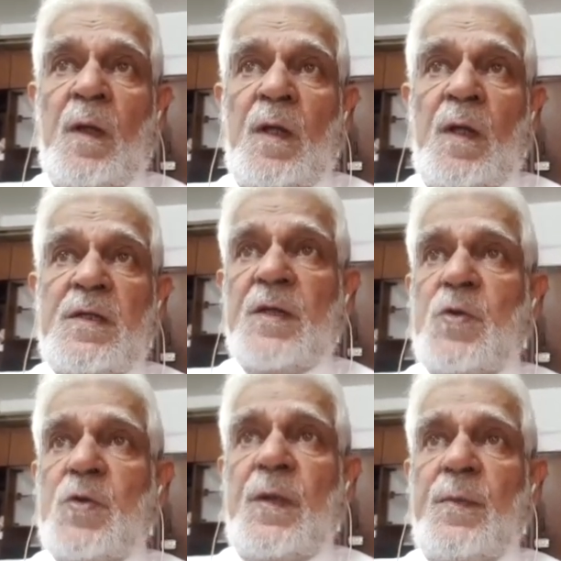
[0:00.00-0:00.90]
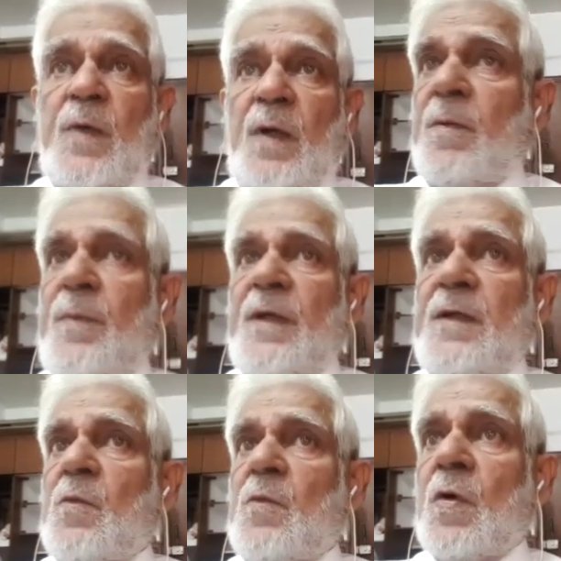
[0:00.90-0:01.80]
is actually probably
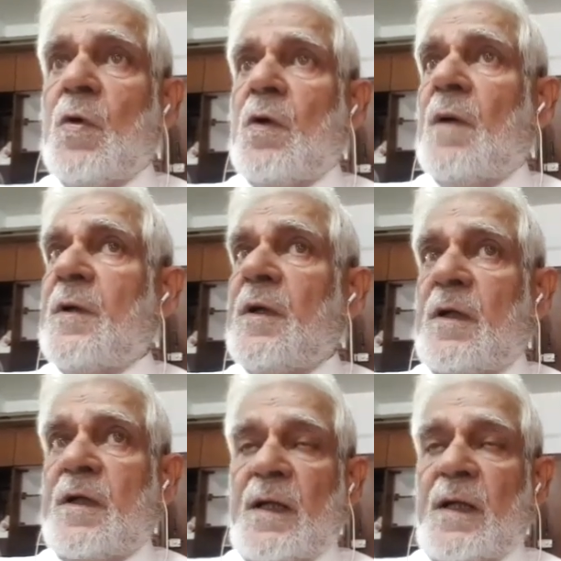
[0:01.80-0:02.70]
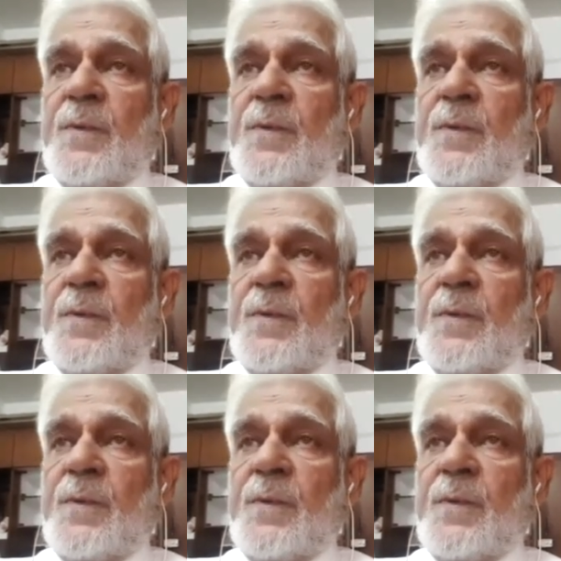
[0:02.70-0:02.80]
the more common type.